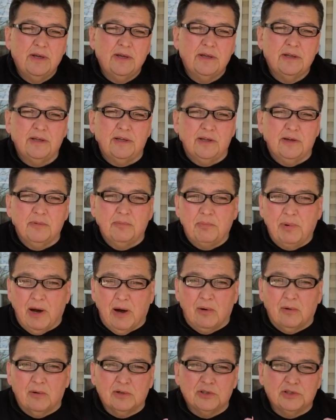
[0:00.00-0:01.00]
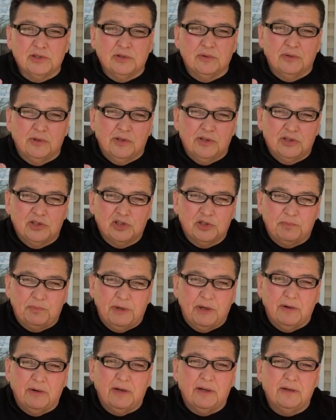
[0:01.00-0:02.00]
He empowers you with His
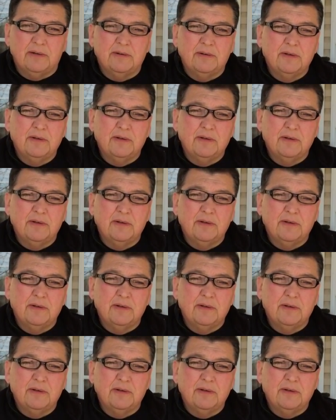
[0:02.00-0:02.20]
Spirit